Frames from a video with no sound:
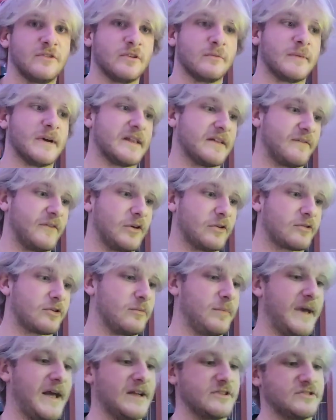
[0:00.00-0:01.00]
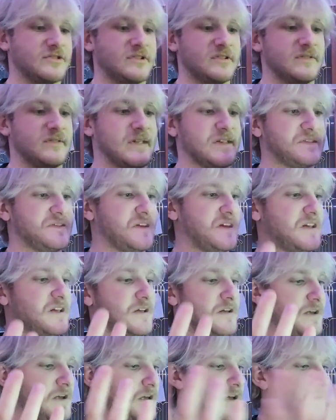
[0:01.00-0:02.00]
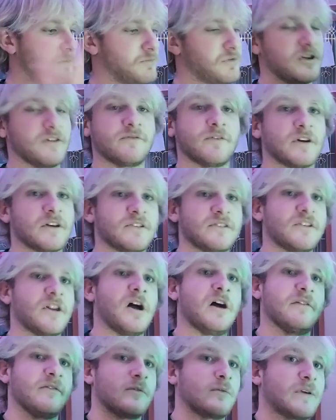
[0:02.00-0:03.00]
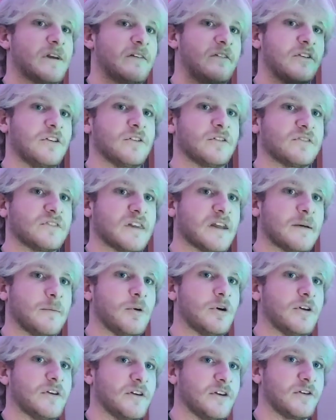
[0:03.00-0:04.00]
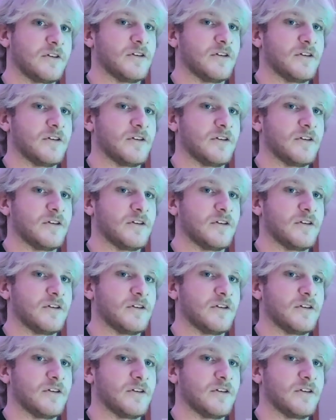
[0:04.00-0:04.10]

You can buy like Velcro patches that say pretty funny stuff and whatever. You can stick them on here.